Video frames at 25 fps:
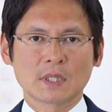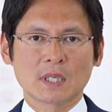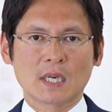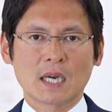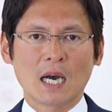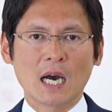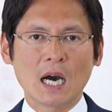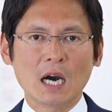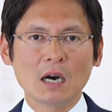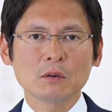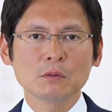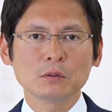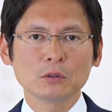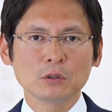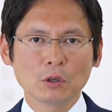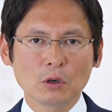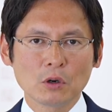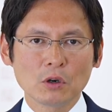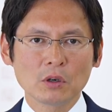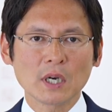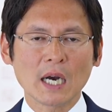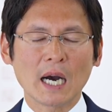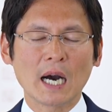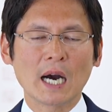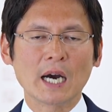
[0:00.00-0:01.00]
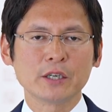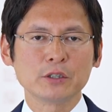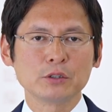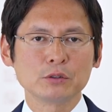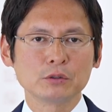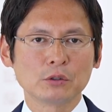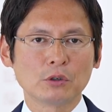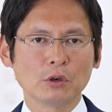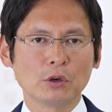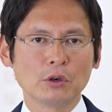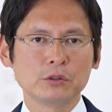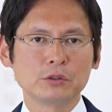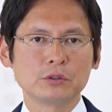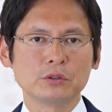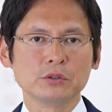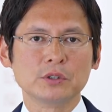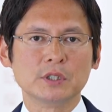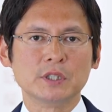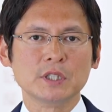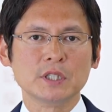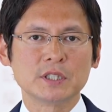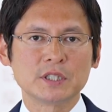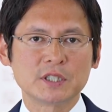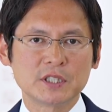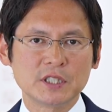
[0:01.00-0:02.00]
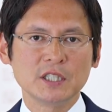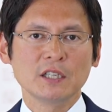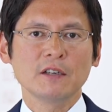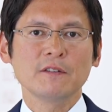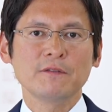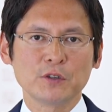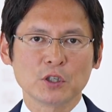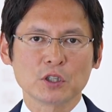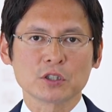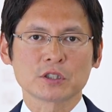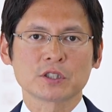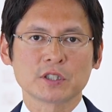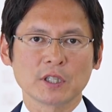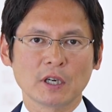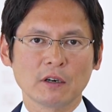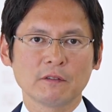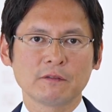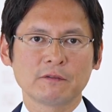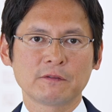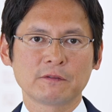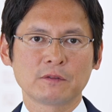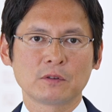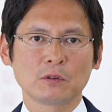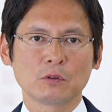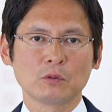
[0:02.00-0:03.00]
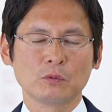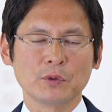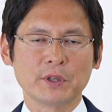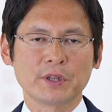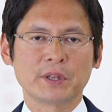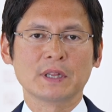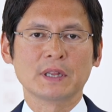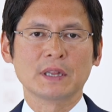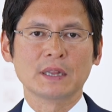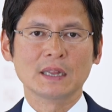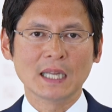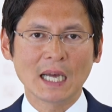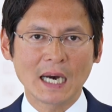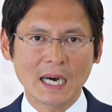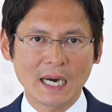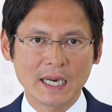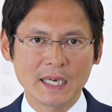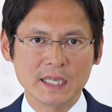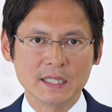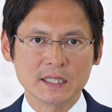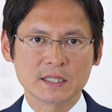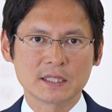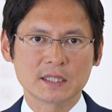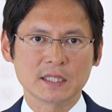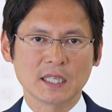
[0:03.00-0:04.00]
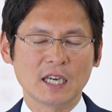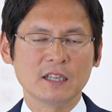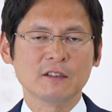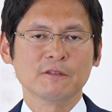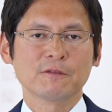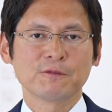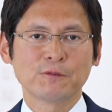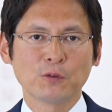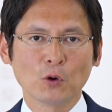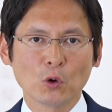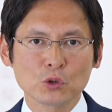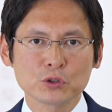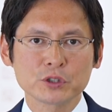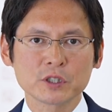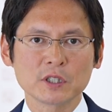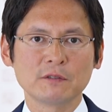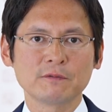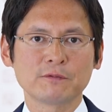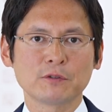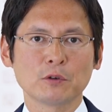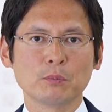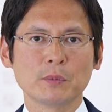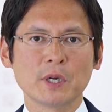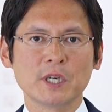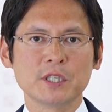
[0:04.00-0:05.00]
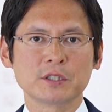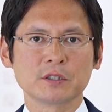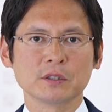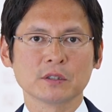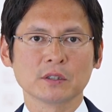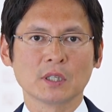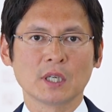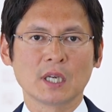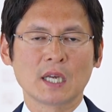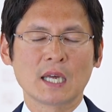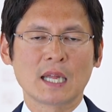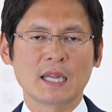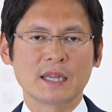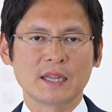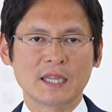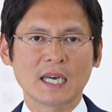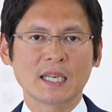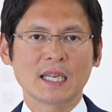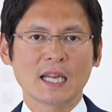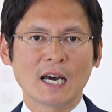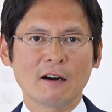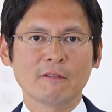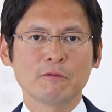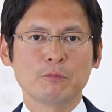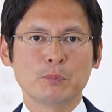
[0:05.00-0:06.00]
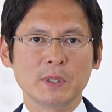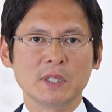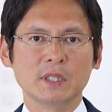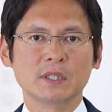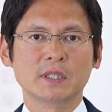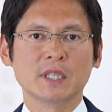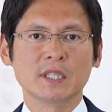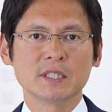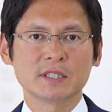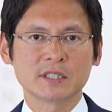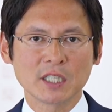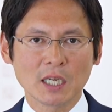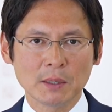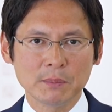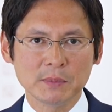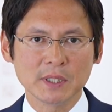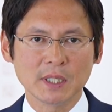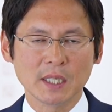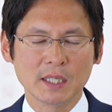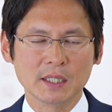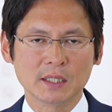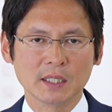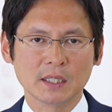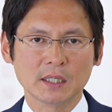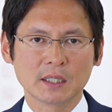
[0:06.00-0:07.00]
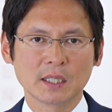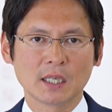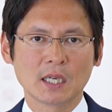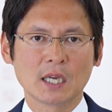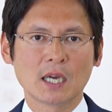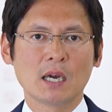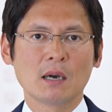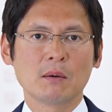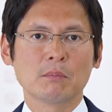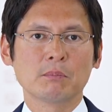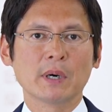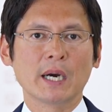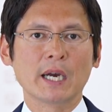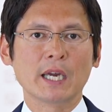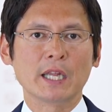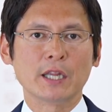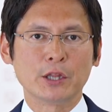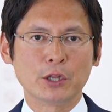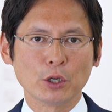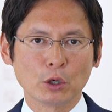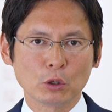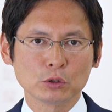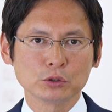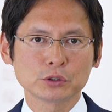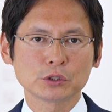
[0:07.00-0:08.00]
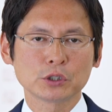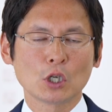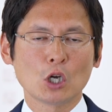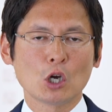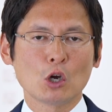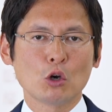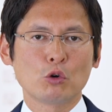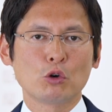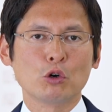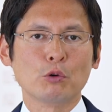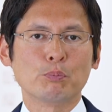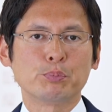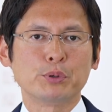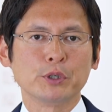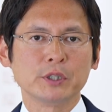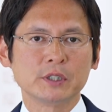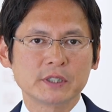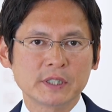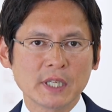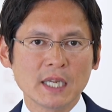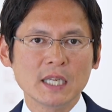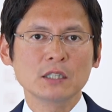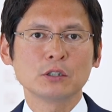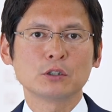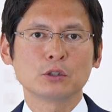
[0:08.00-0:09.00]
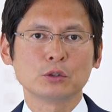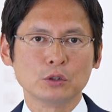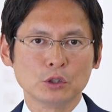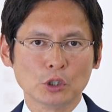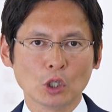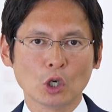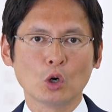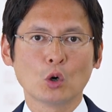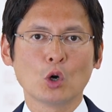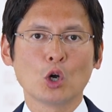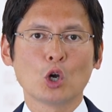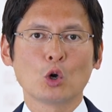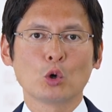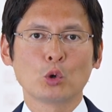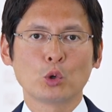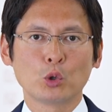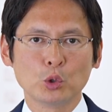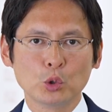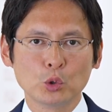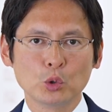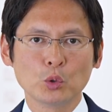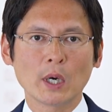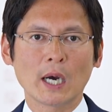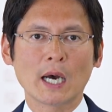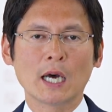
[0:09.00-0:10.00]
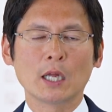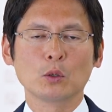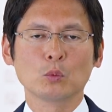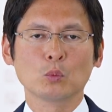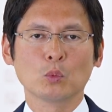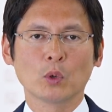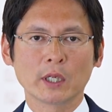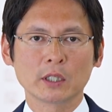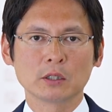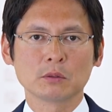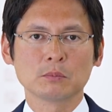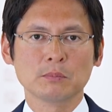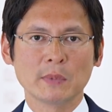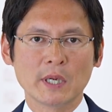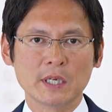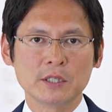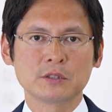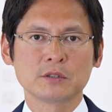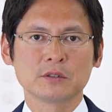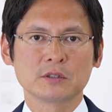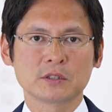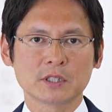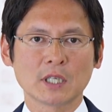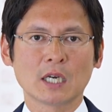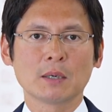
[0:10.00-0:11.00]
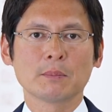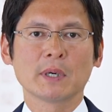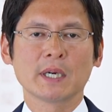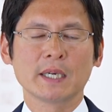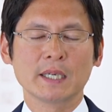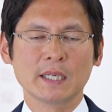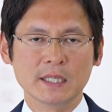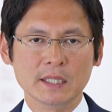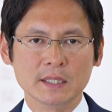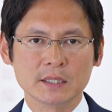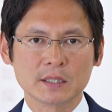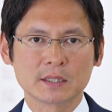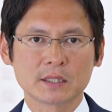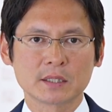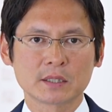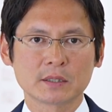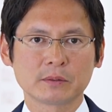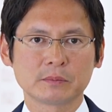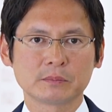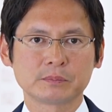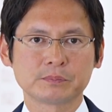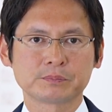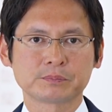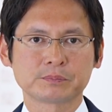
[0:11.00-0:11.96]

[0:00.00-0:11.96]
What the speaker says: How long are you going to deceive yourself with lies and false information that have been disseminated by those who pretend to know who and what Meishu-sama is?